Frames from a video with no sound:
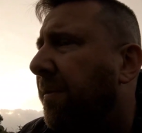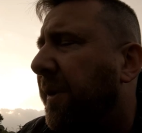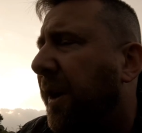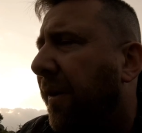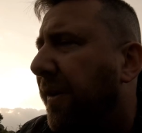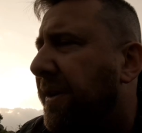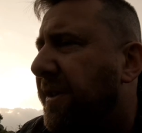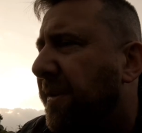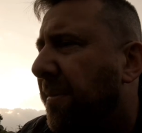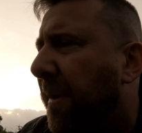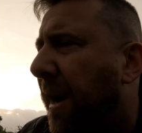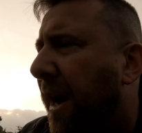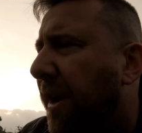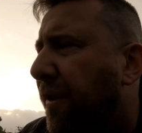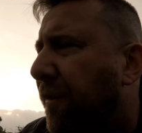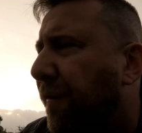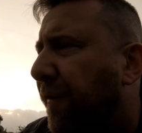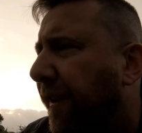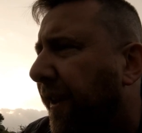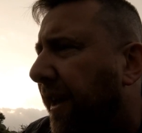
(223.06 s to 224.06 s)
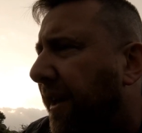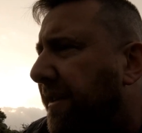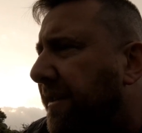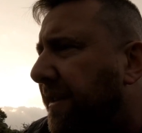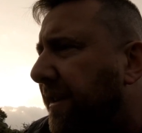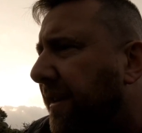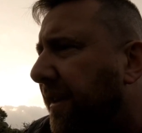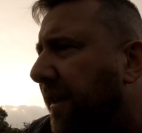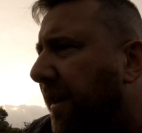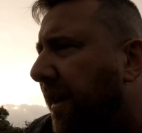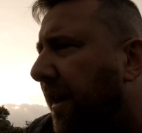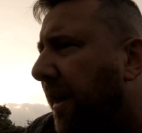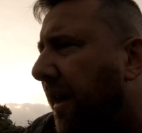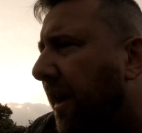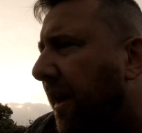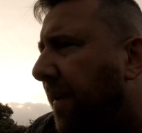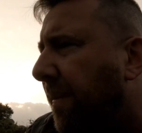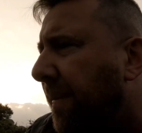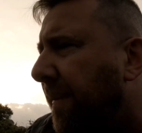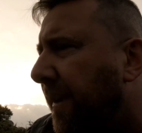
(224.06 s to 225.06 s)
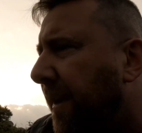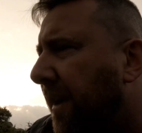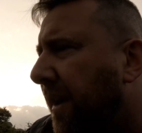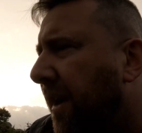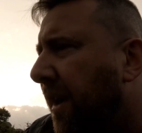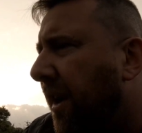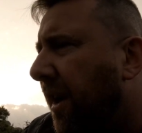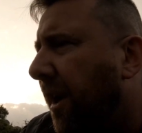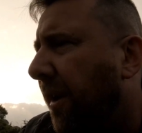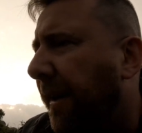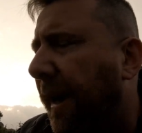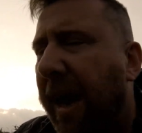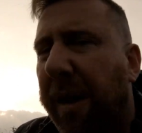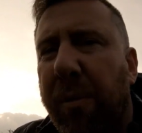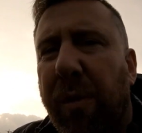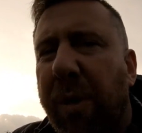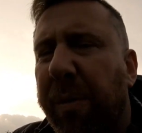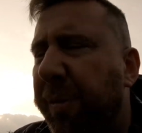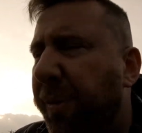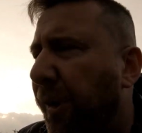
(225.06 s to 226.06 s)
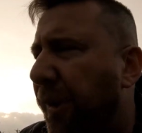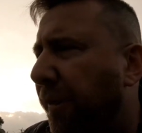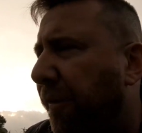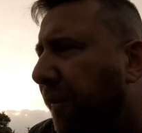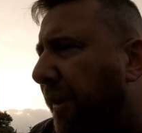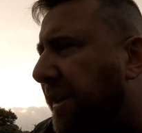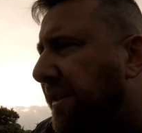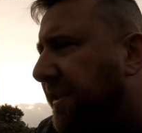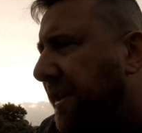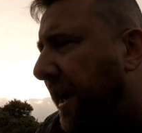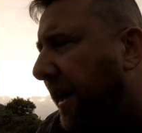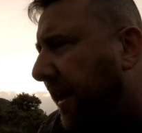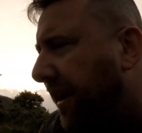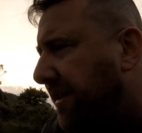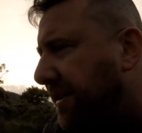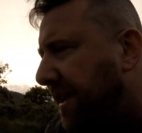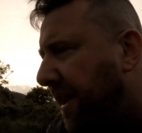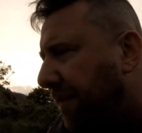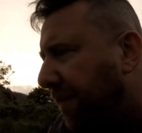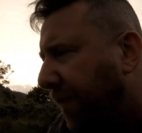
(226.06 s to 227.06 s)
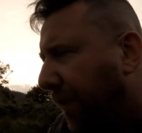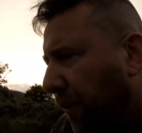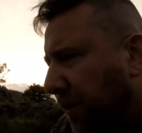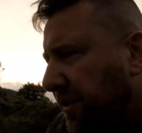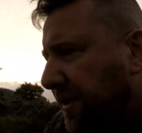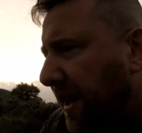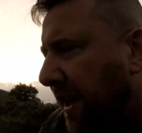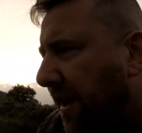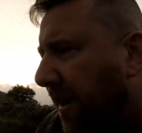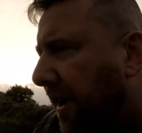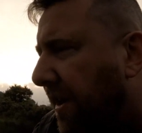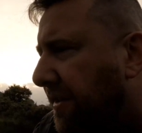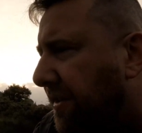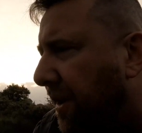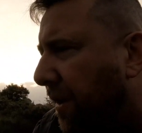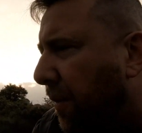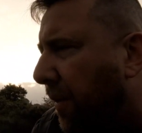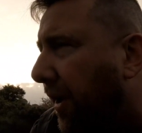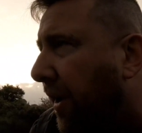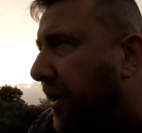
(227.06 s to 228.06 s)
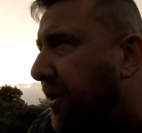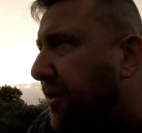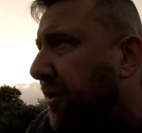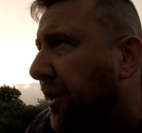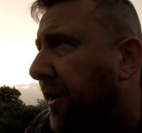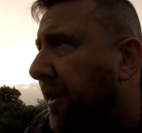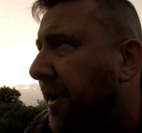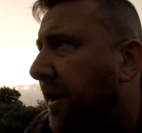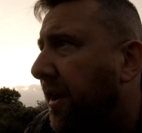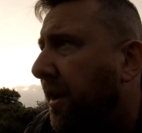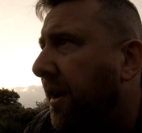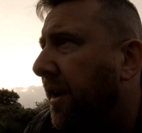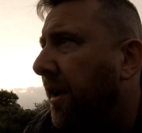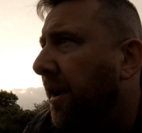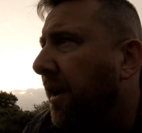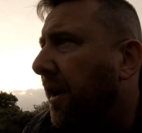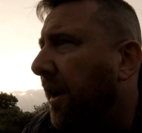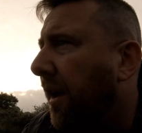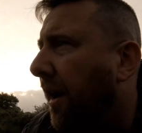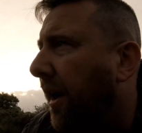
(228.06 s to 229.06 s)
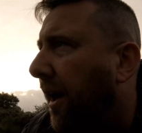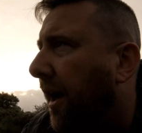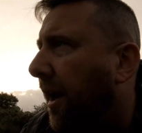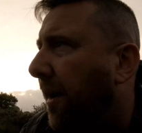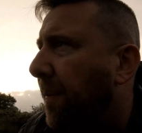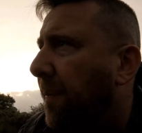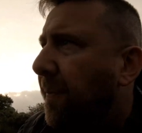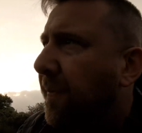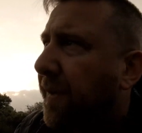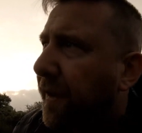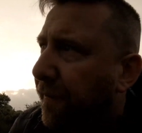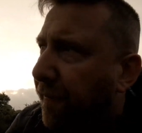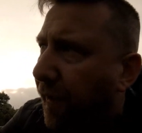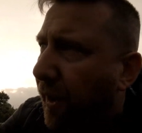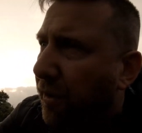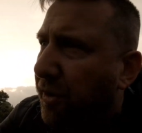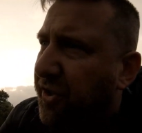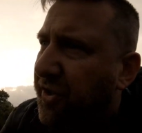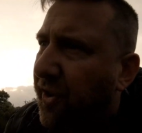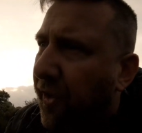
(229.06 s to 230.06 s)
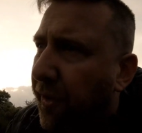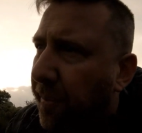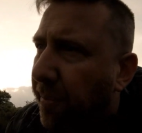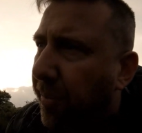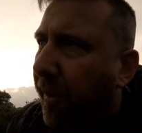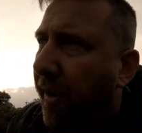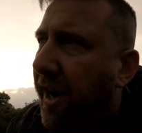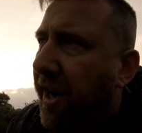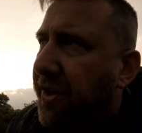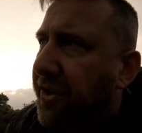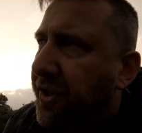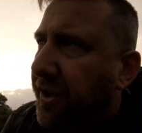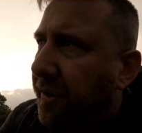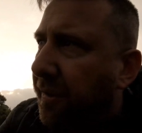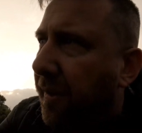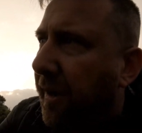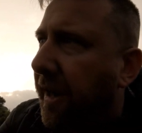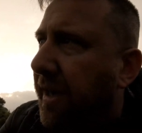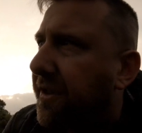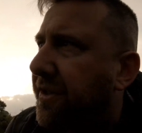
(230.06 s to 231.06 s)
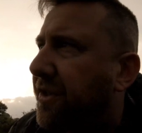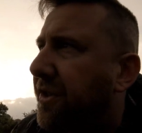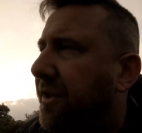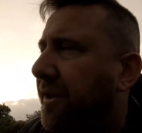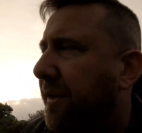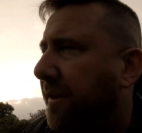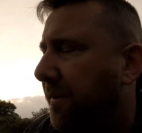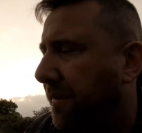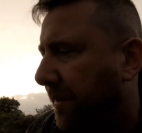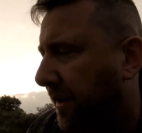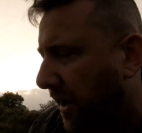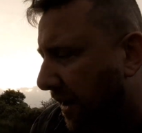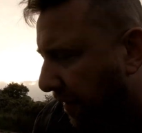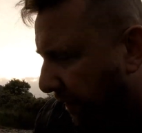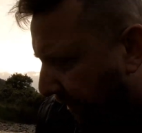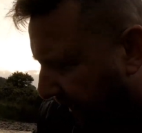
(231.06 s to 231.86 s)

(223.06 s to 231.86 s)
go into manual for this. I'm getting 1.3 seconds, f14 ISO 100, focused on the bridge, which, you know,